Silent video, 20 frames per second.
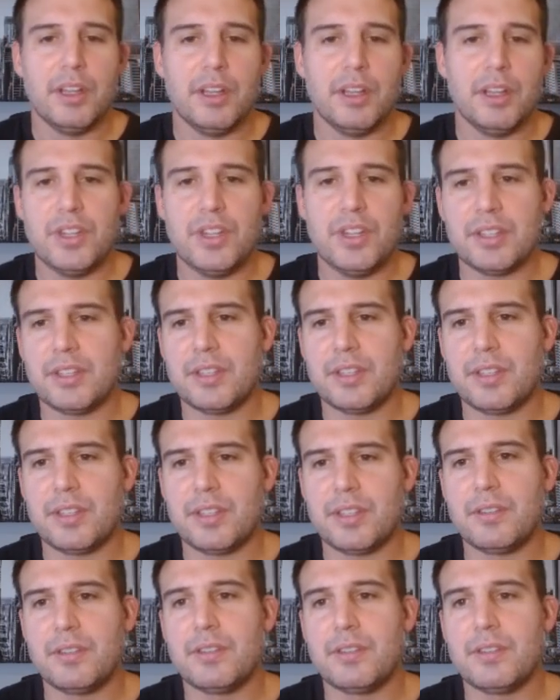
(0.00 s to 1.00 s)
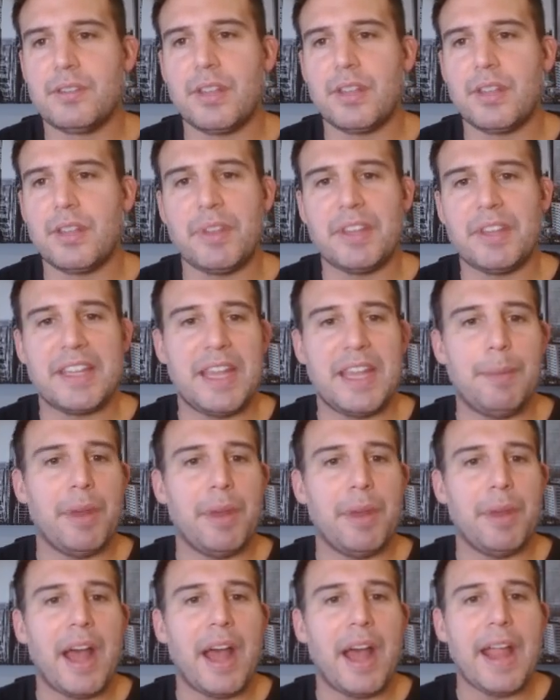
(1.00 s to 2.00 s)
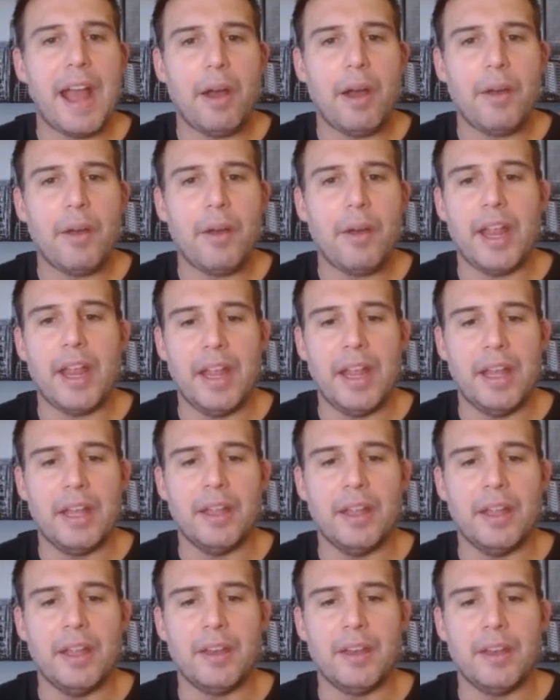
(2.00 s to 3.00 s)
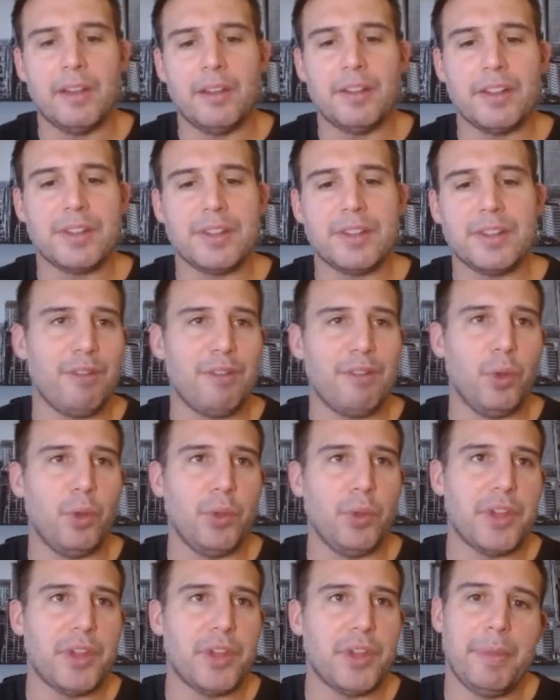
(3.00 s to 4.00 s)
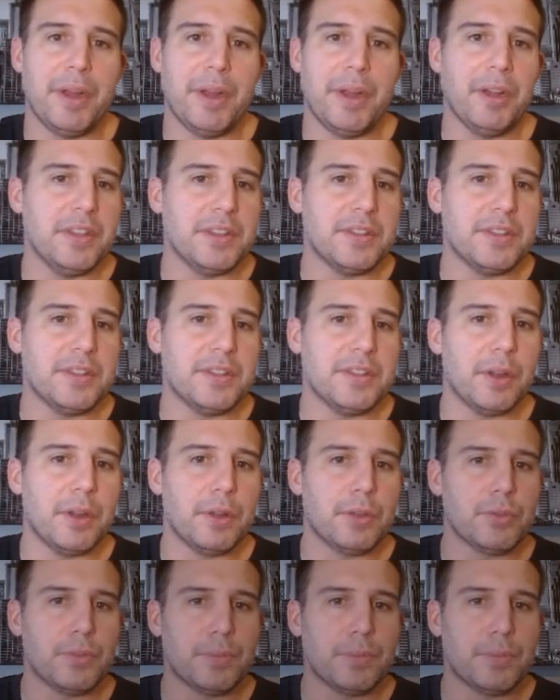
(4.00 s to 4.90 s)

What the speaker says: Just something to keep an eye out, and let's not fold top pair in these scenarios.